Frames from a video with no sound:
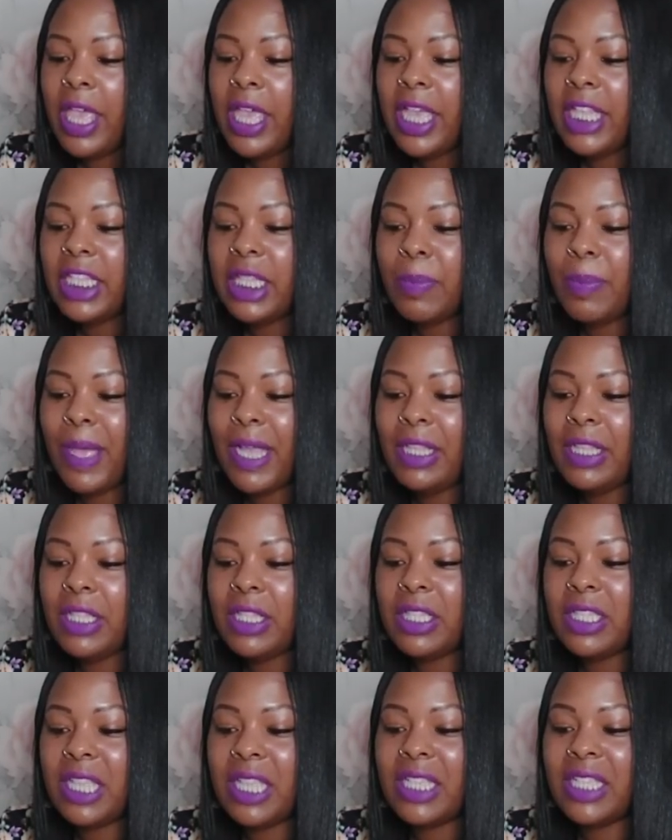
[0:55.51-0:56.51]

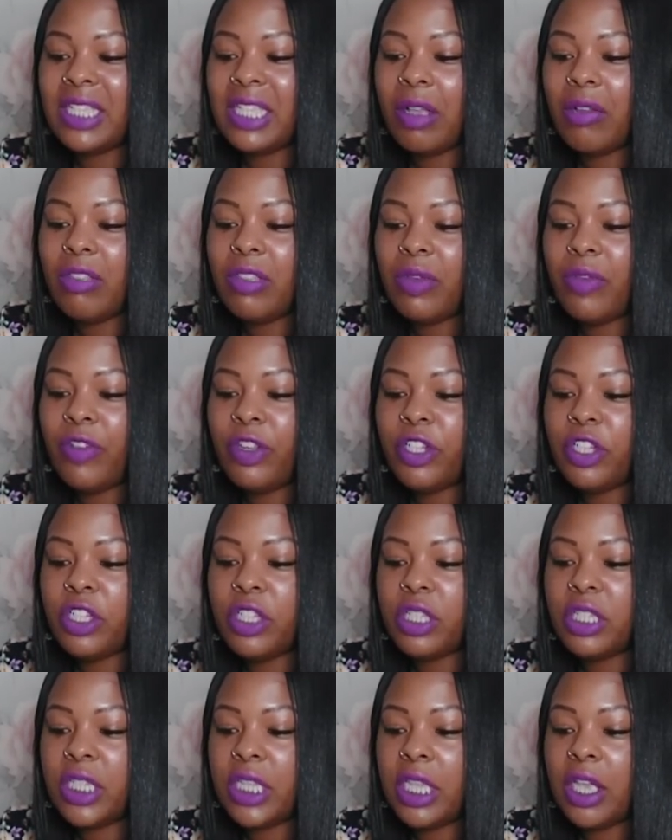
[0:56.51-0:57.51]
independence and
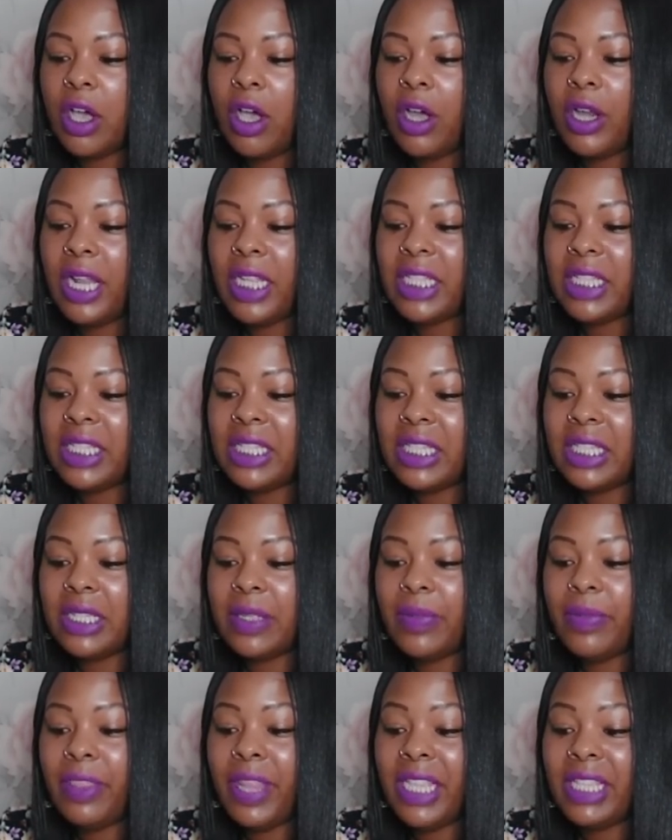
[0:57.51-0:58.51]
self-sufficiency are
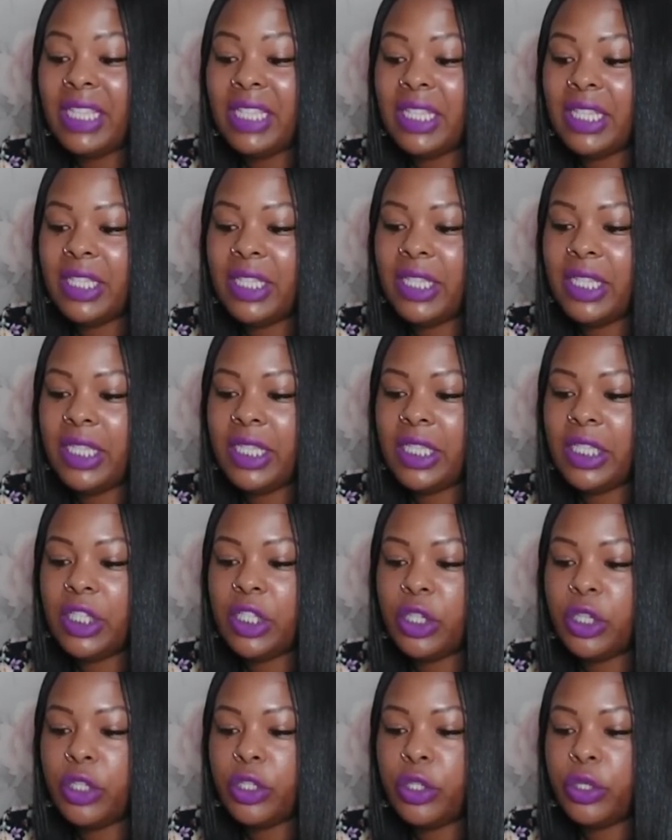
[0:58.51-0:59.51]

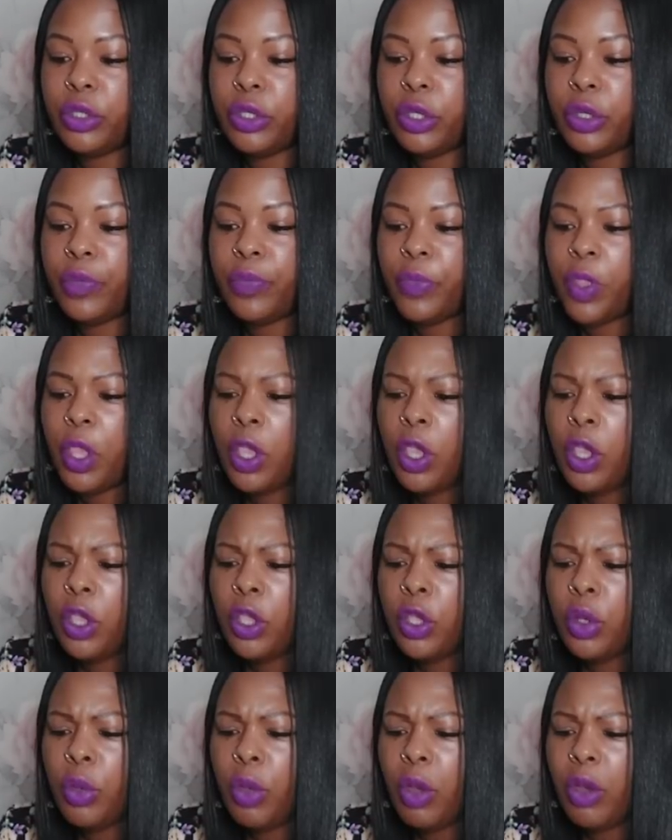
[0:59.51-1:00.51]
necessities to you.
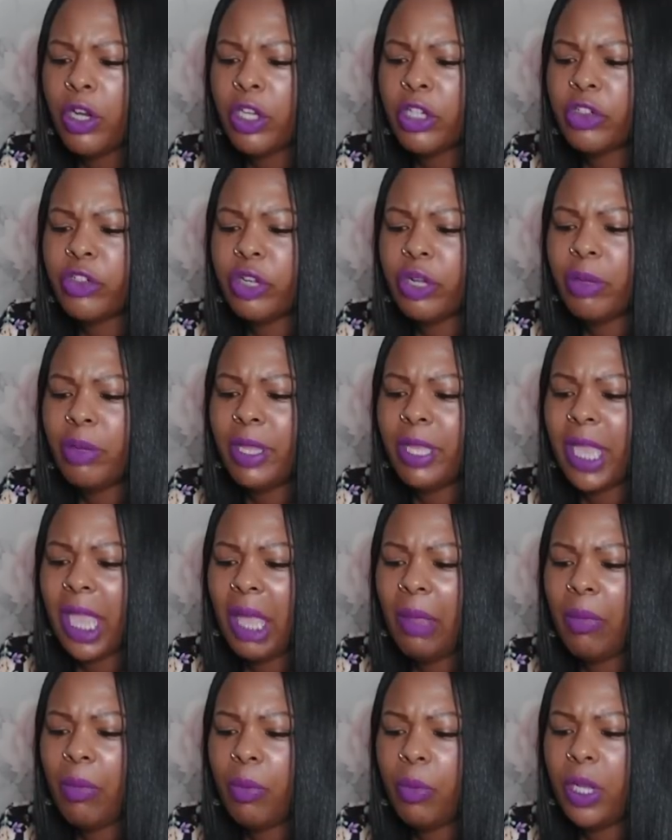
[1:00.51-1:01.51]
You are extremely
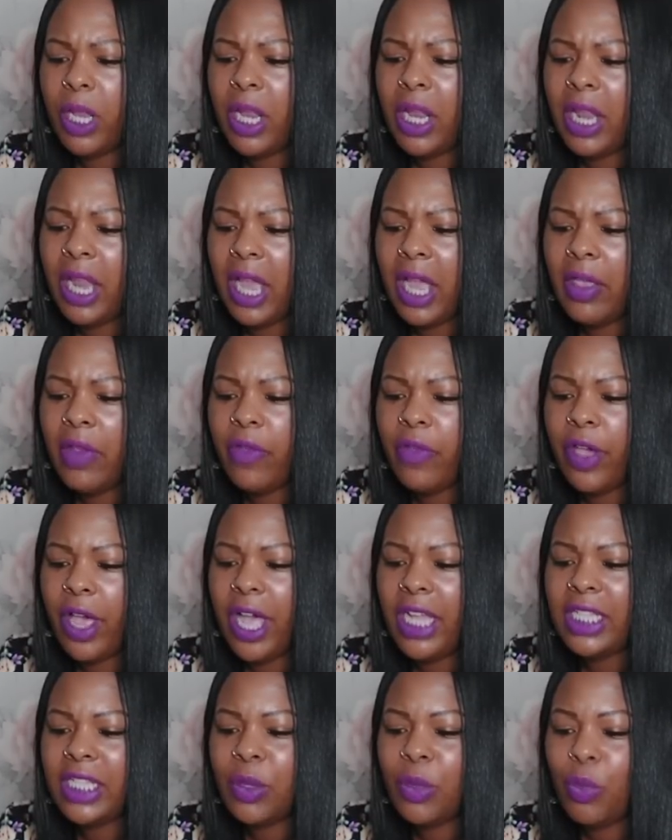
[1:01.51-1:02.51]
capable in life
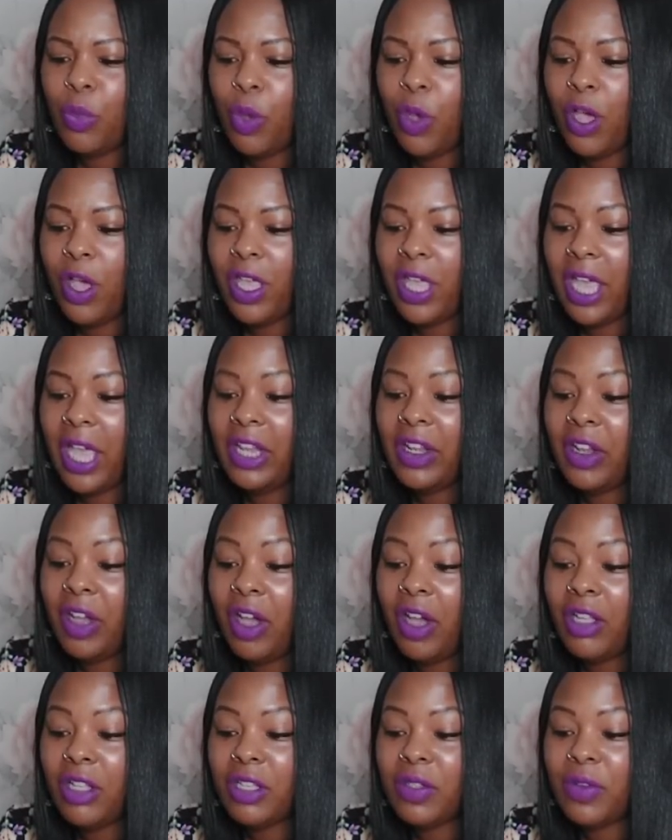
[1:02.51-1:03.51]
and in work and
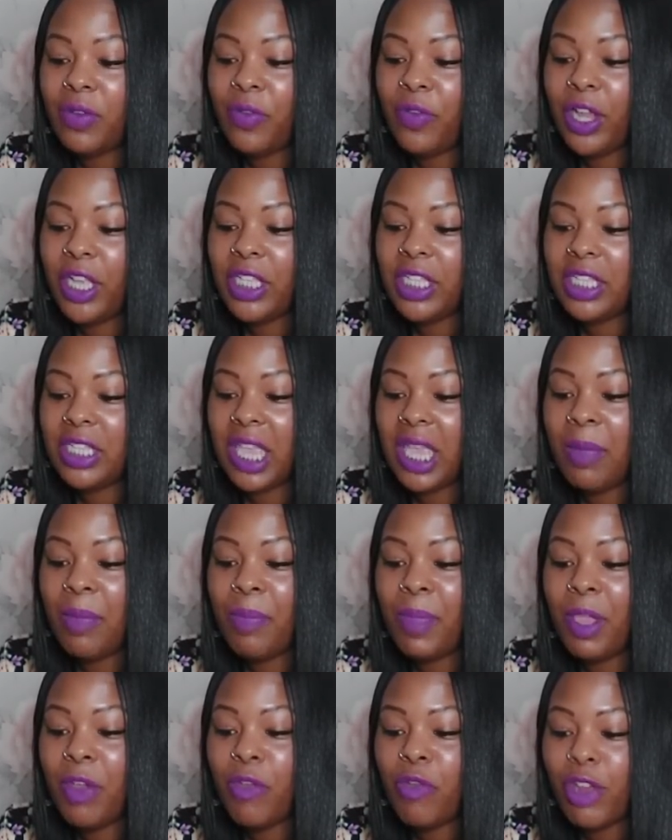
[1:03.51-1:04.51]
aren't afraid to take
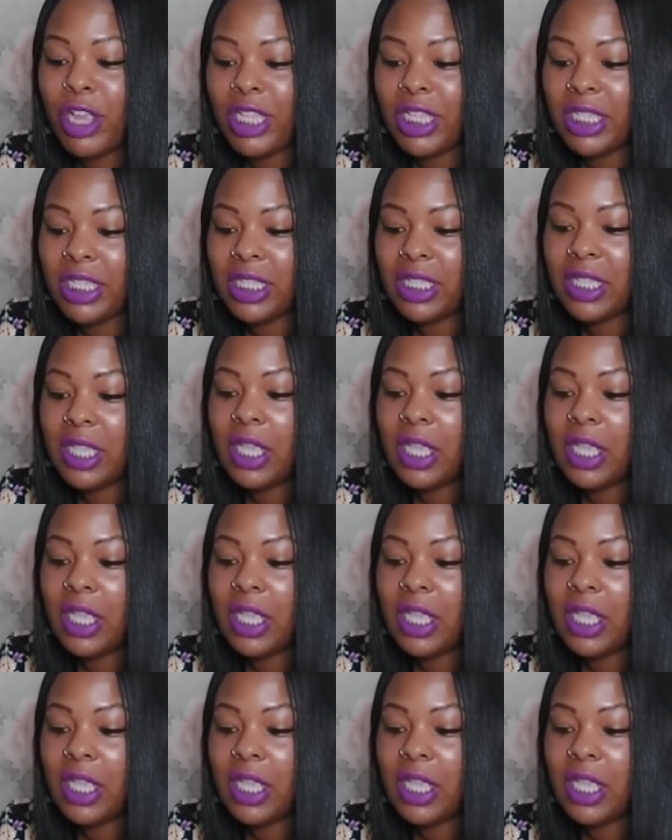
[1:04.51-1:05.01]
big risks